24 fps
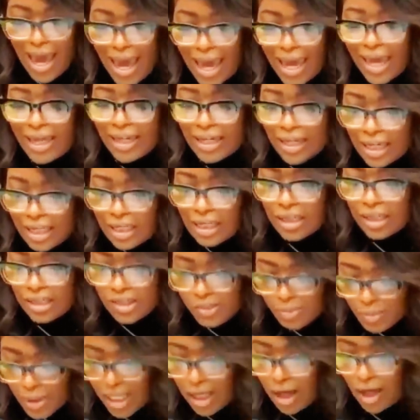and it
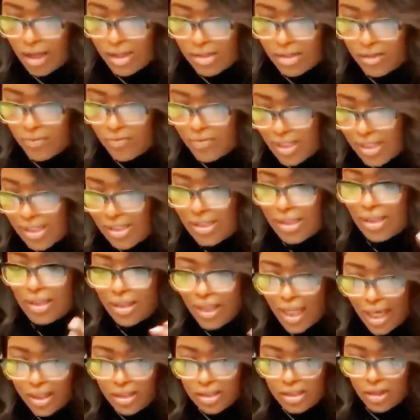is because of the
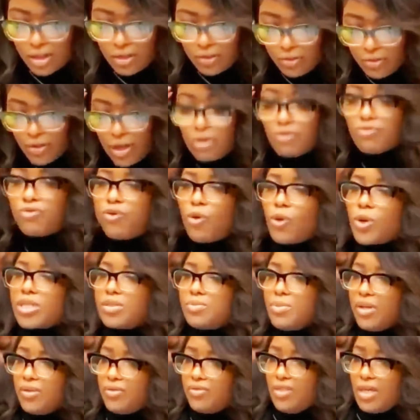selective
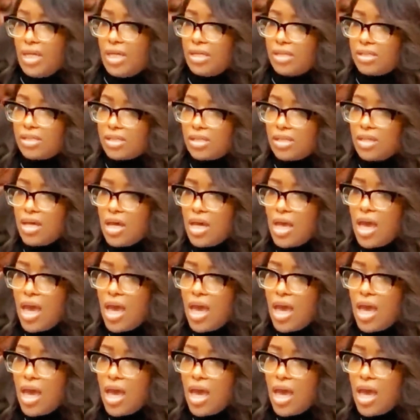enforcement of things.